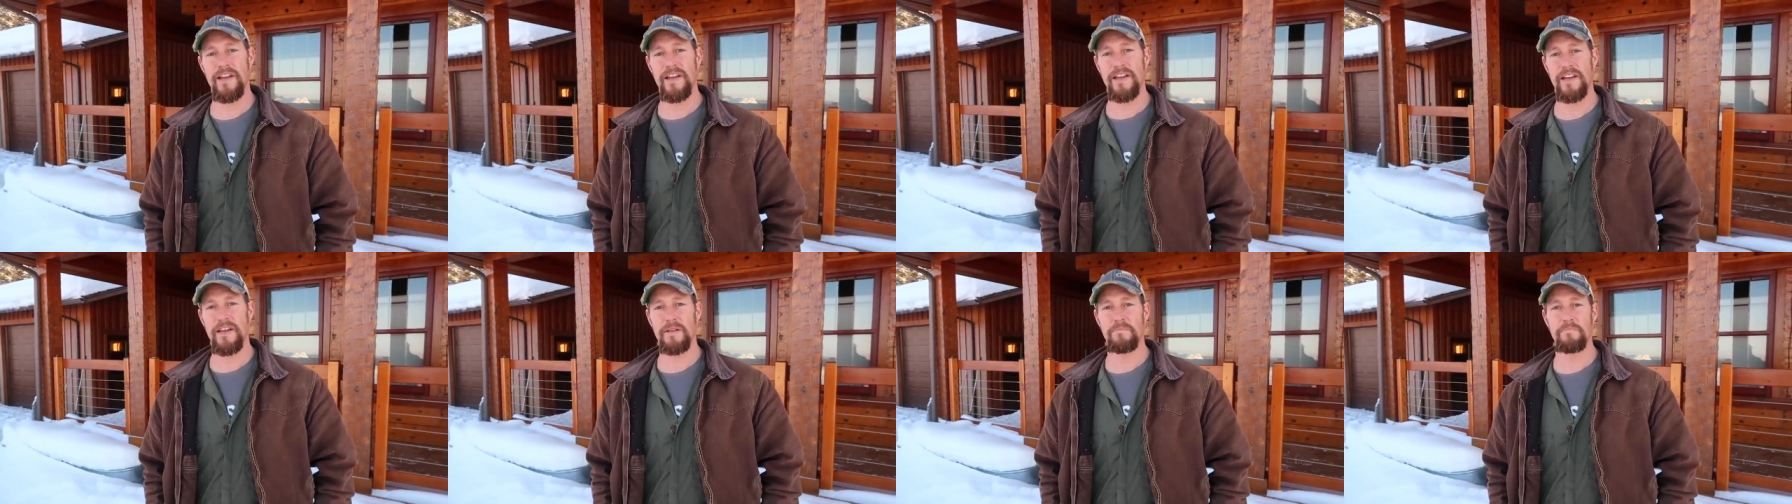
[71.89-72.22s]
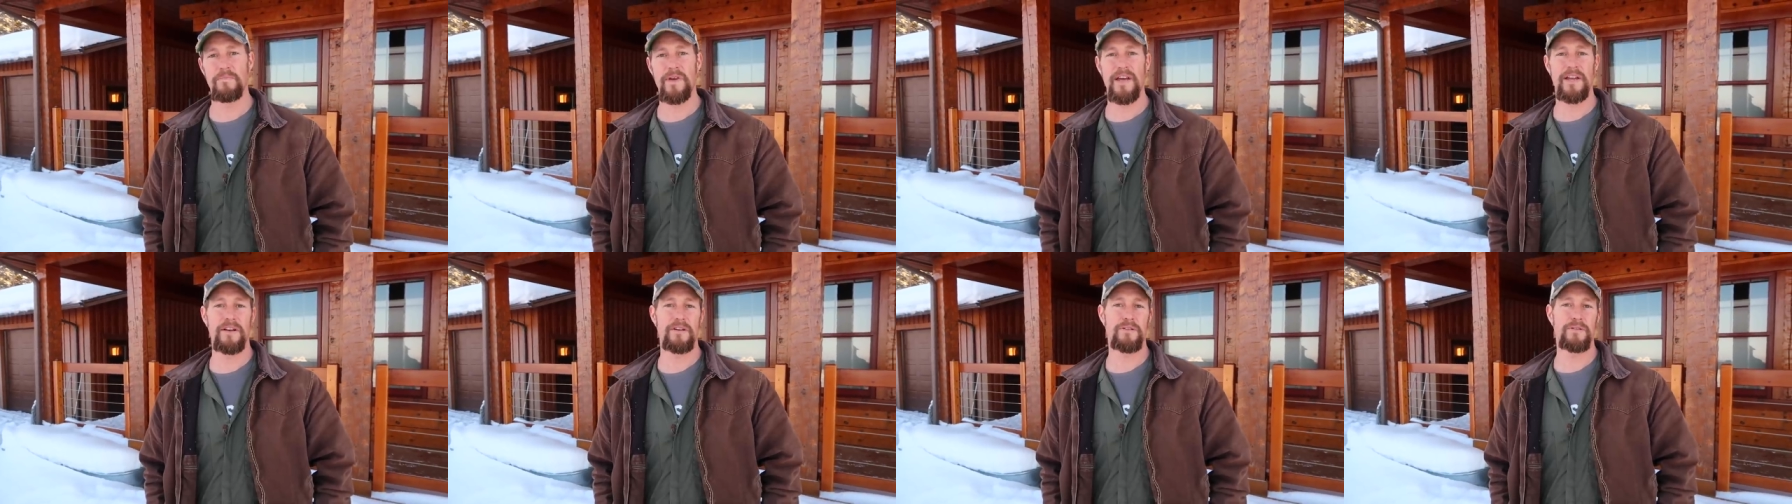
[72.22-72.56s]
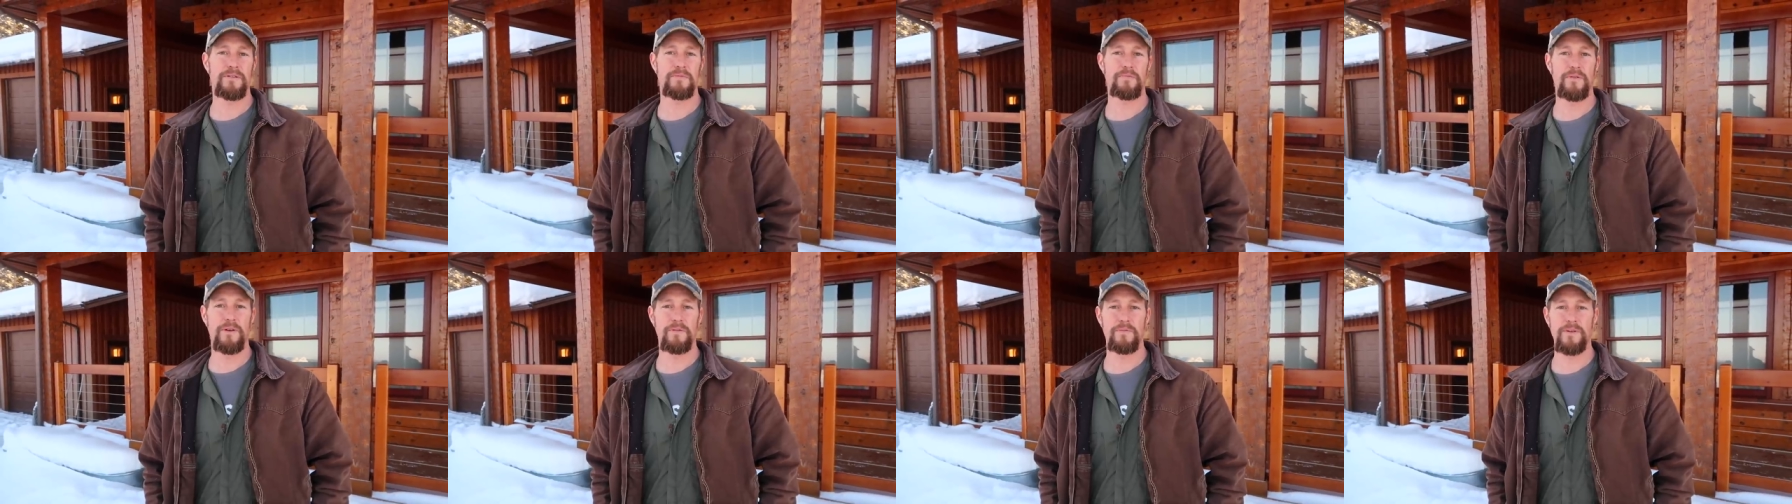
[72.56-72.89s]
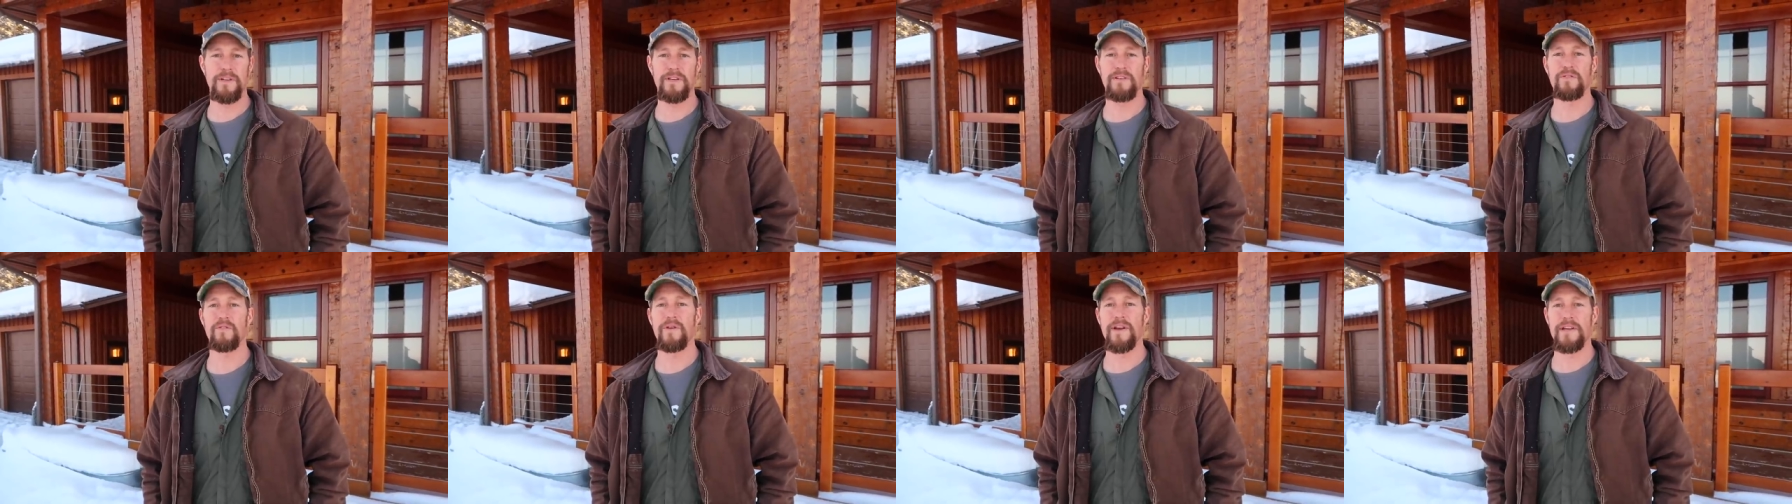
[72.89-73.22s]
and meadows where
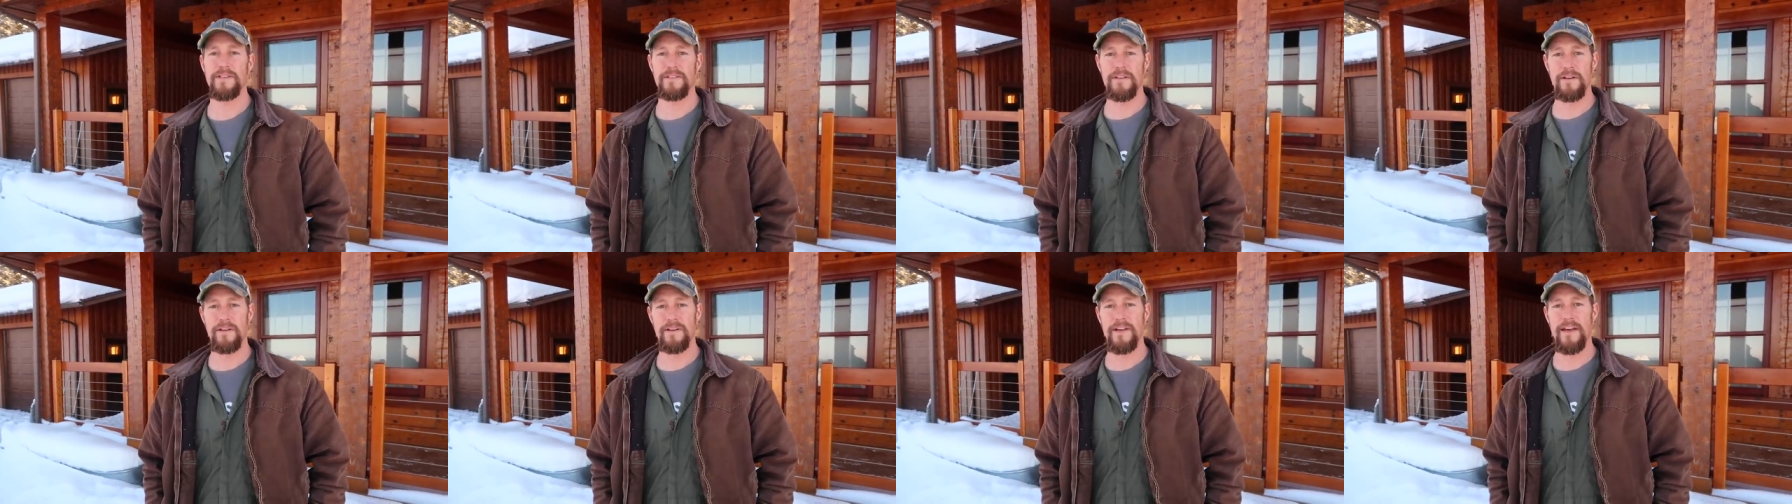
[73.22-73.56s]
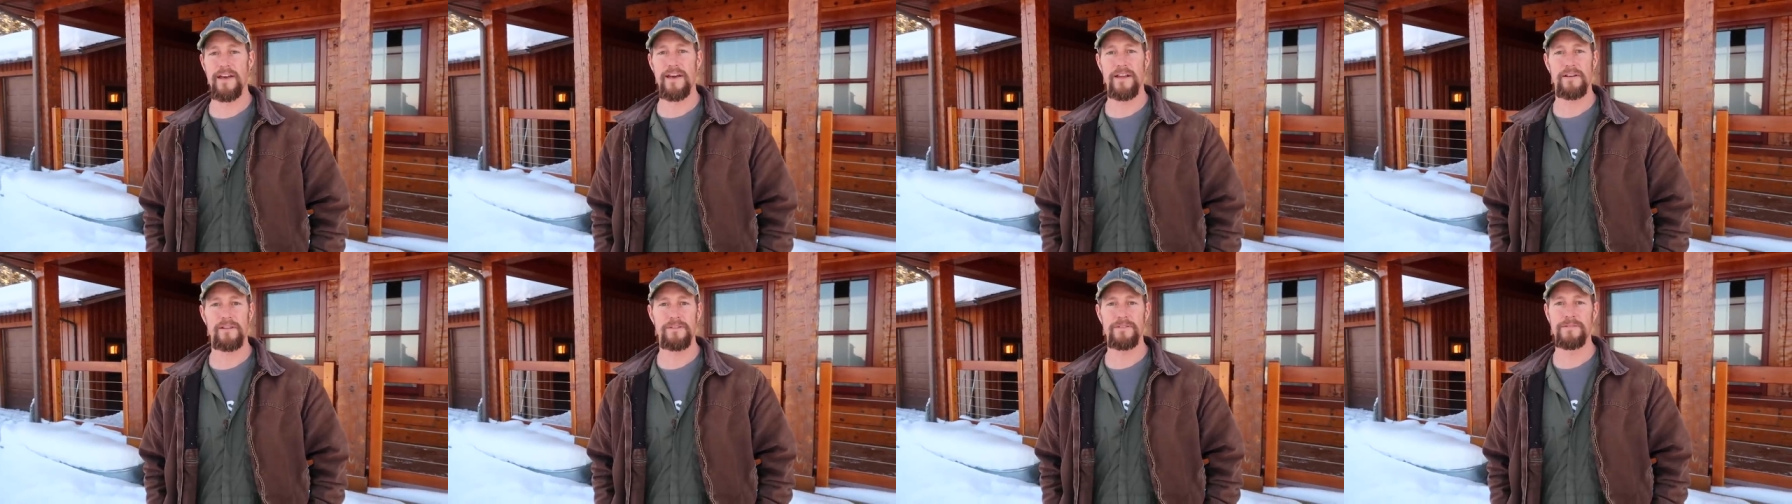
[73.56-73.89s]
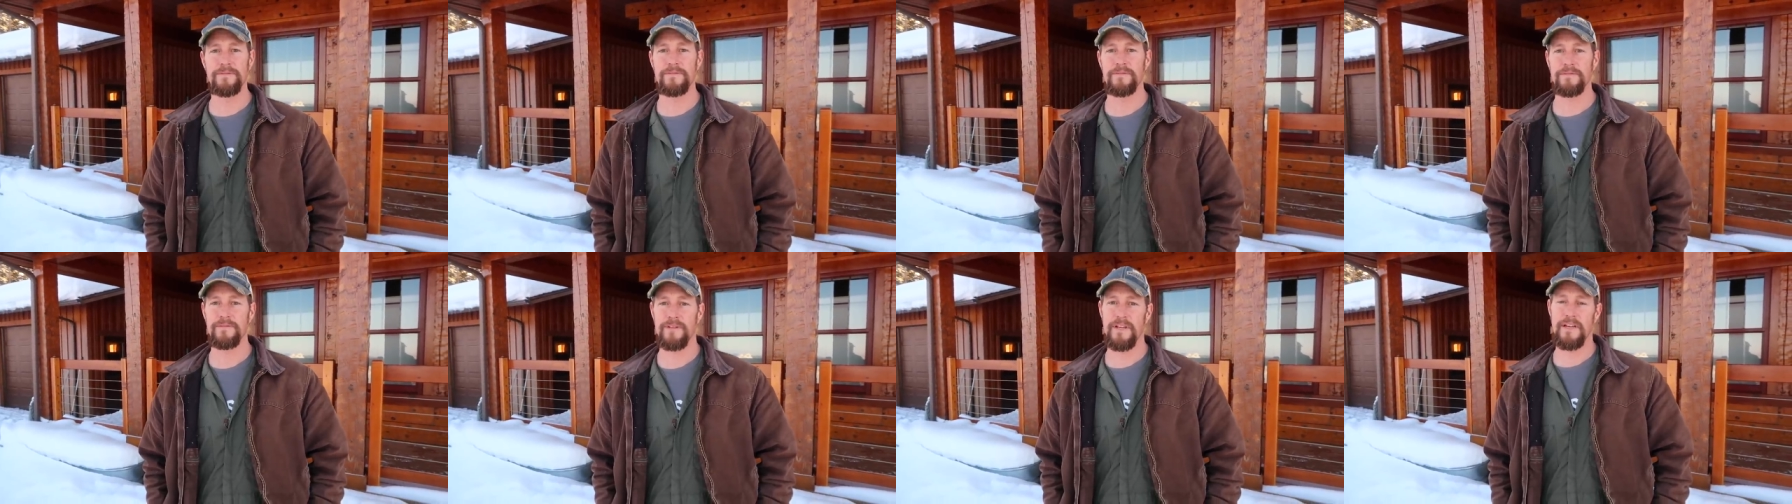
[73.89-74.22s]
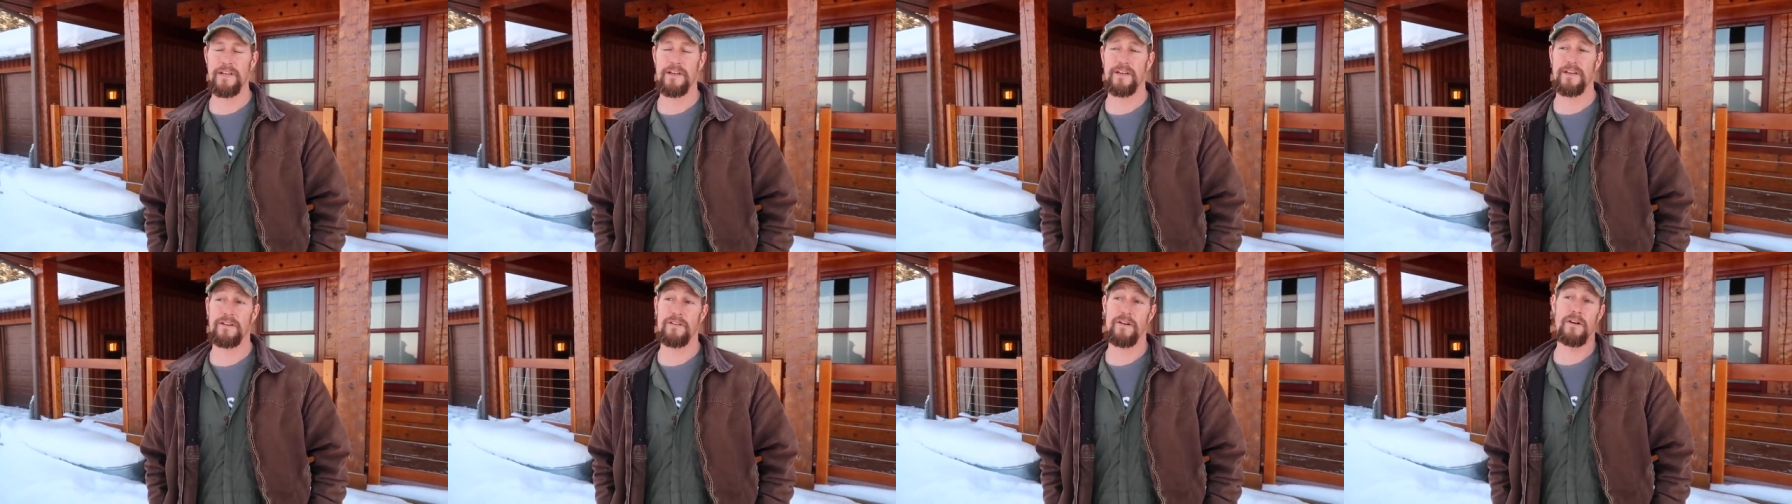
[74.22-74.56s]
we graze our cattle
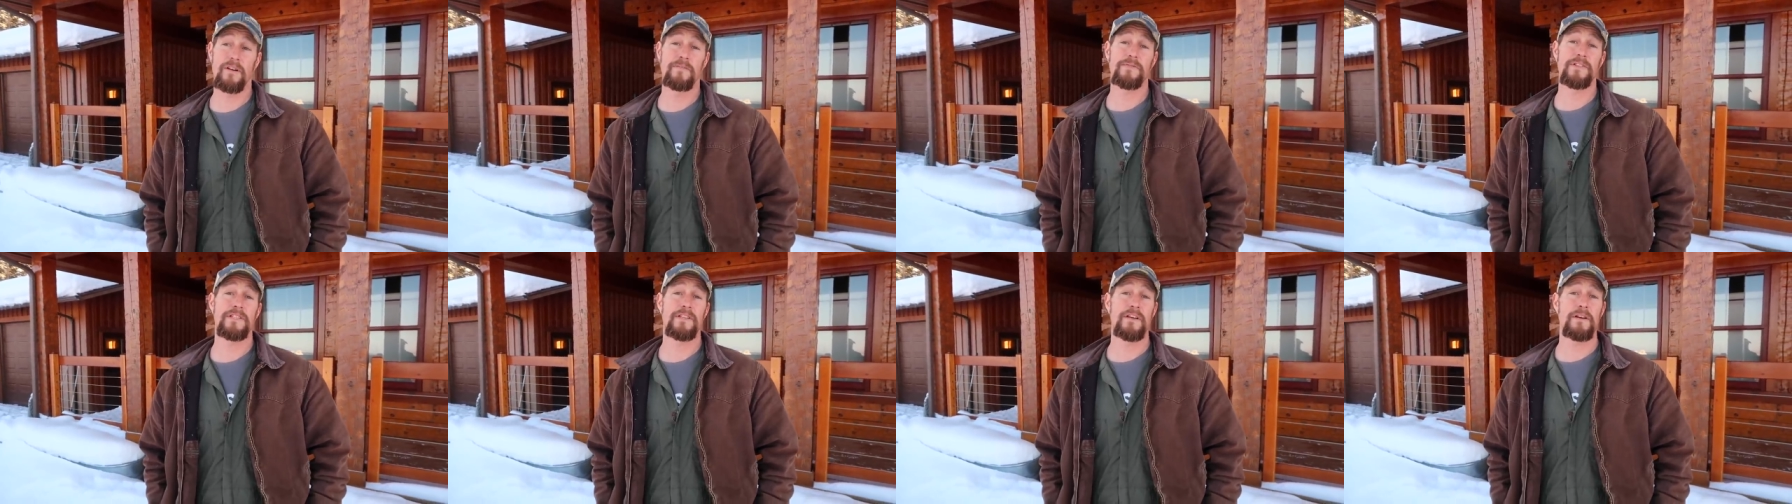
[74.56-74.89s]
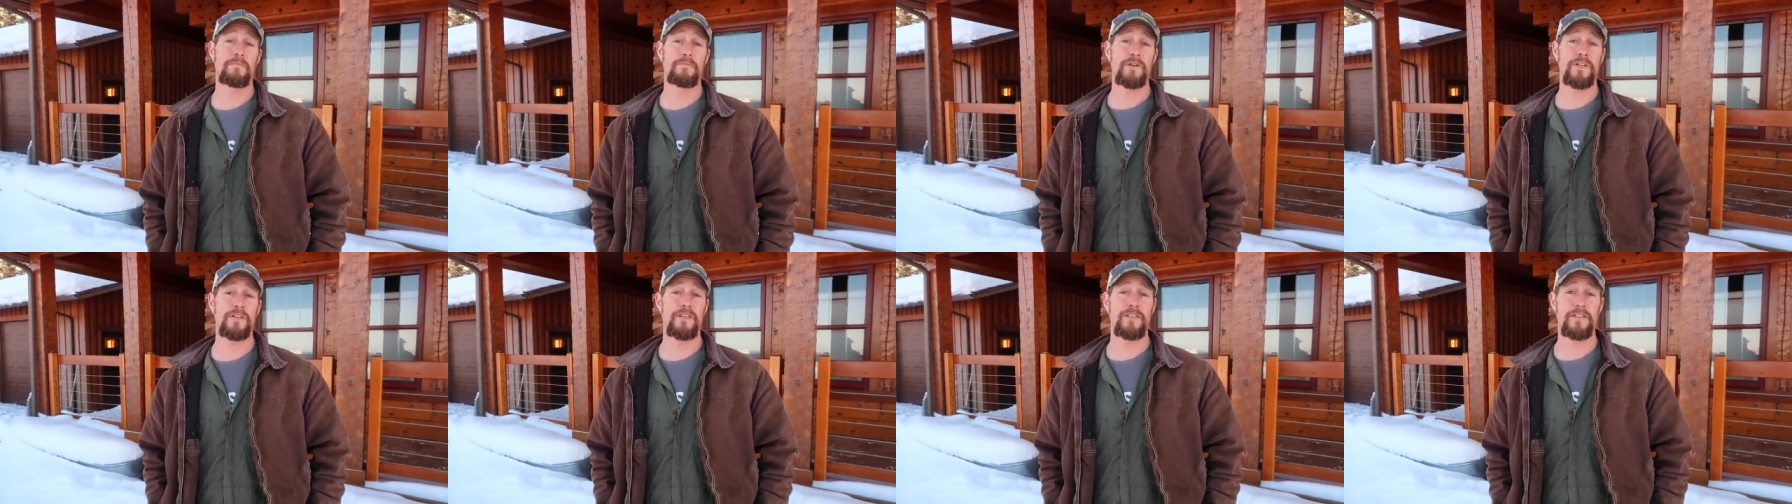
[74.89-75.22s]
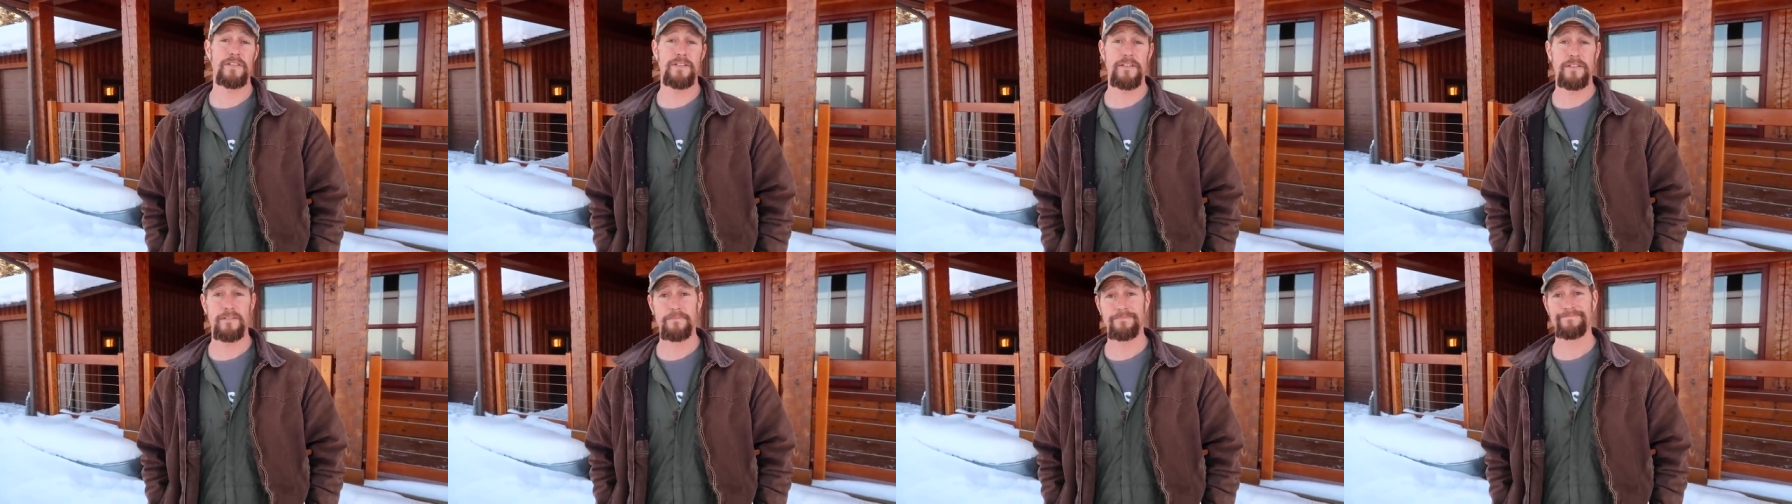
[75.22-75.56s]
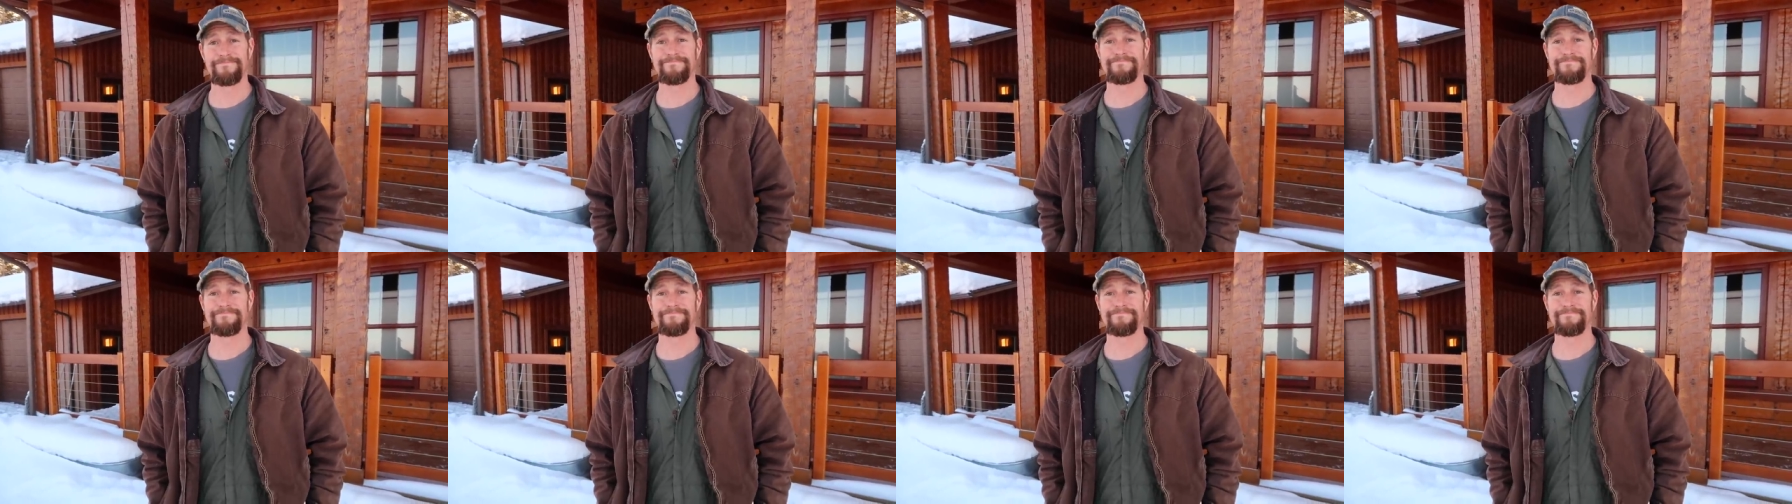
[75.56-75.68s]
and harvest timber this year.